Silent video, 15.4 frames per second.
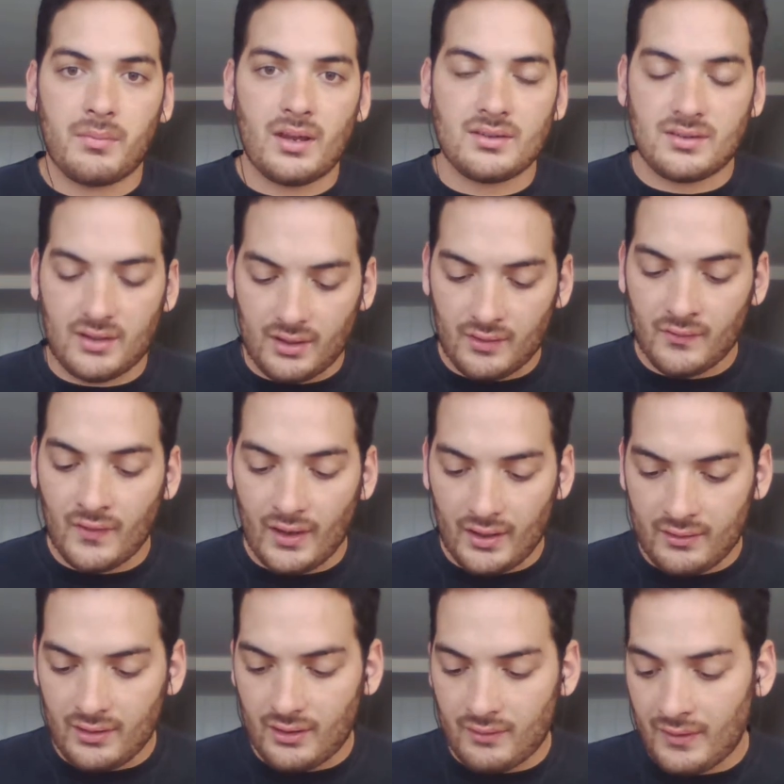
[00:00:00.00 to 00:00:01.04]
basically, and
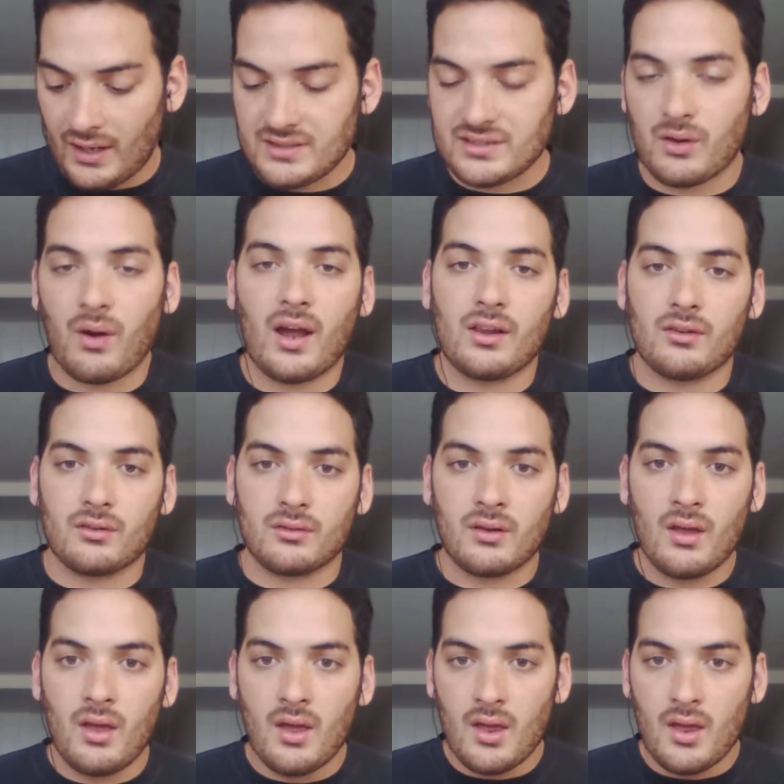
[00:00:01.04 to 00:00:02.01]
that's how I learn.